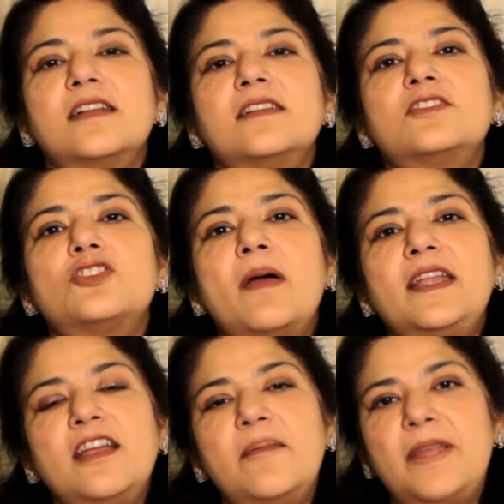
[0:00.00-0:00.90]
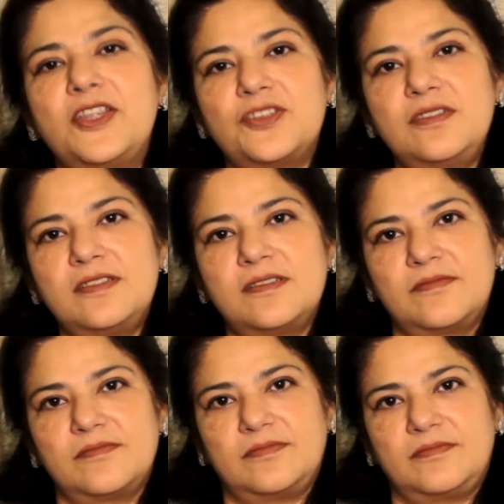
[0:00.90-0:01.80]
So my dear patients,
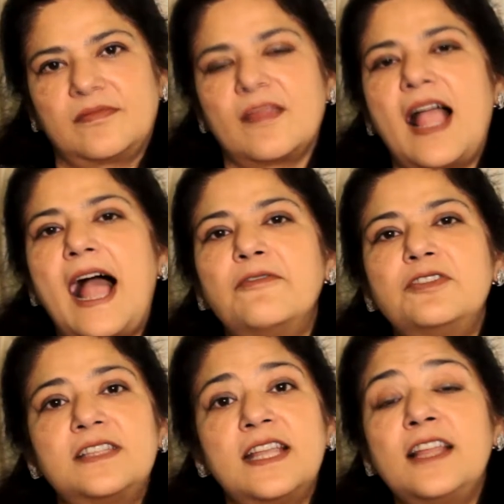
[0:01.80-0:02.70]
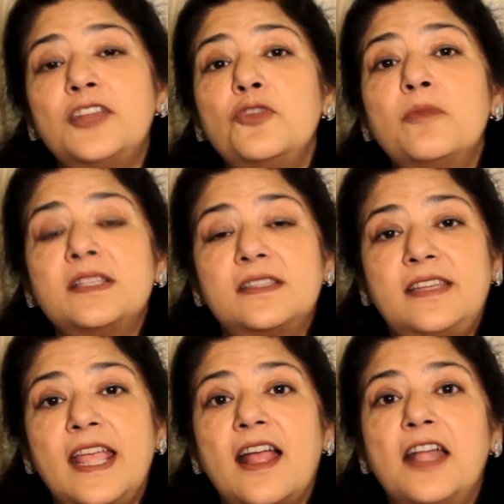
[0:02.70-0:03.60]
I would say that you must
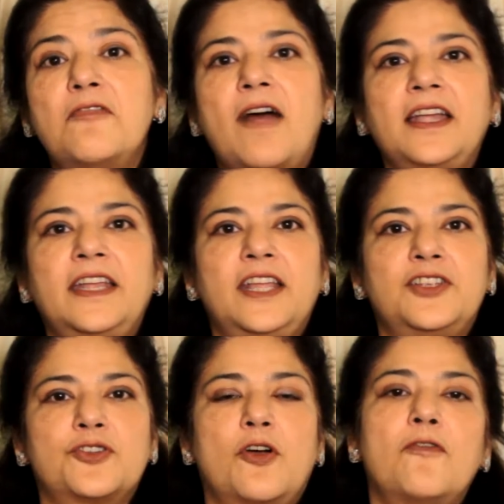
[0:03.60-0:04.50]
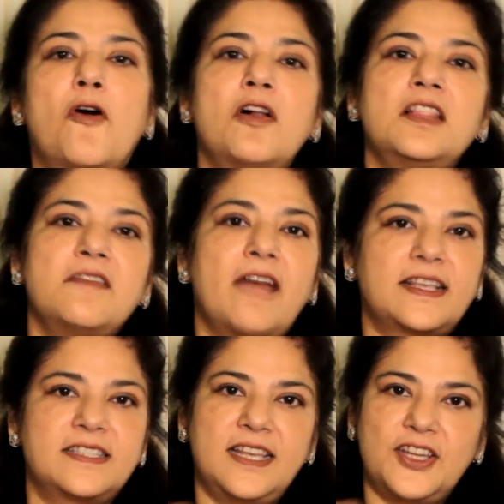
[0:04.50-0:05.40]
take advantage of all the
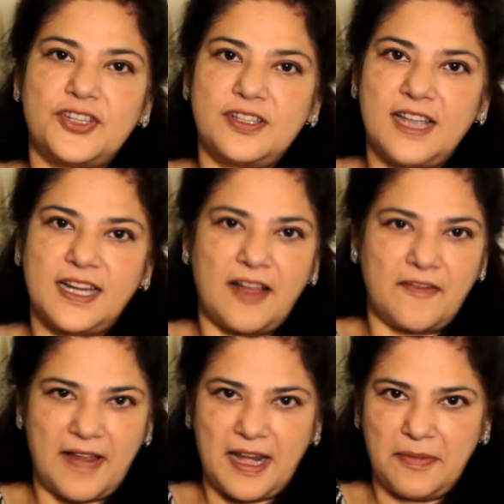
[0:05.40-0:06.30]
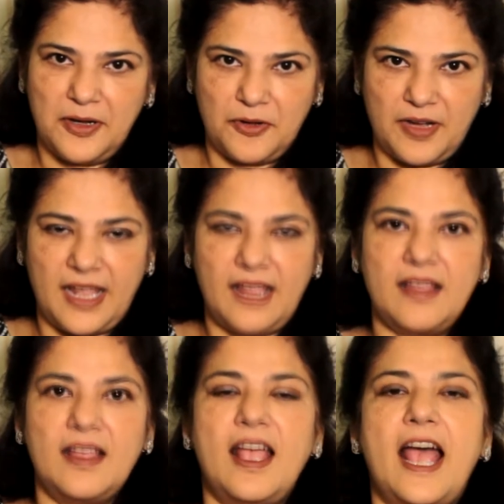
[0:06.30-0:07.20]
vaccinations that are available today
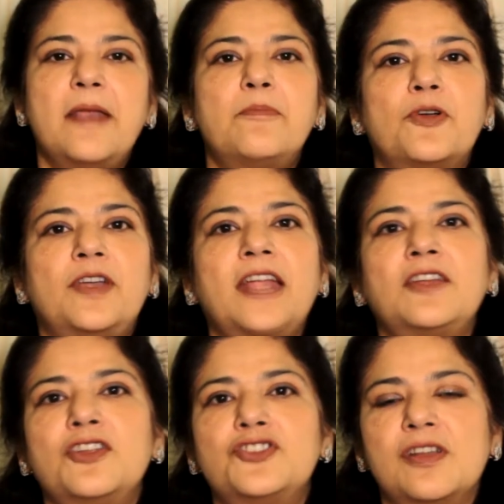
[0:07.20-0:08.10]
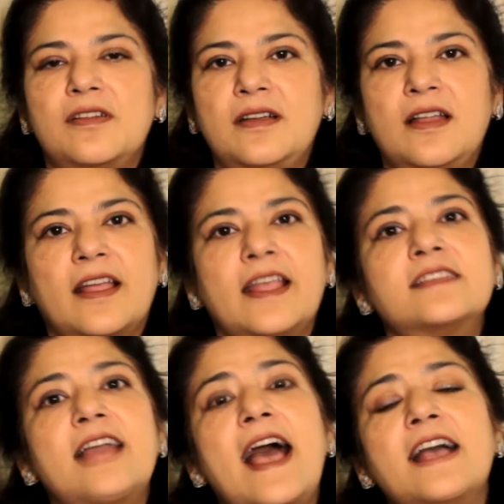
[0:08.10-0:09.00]
and protect your children
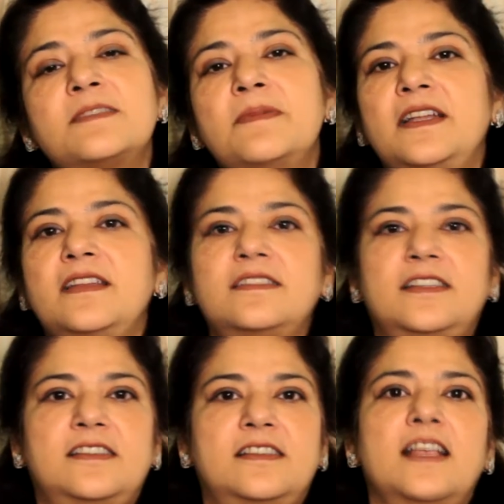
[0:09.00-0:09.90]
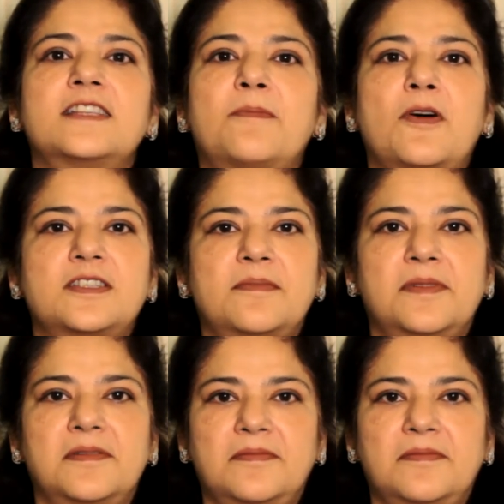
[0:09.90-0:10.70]
against as many diseases as possible.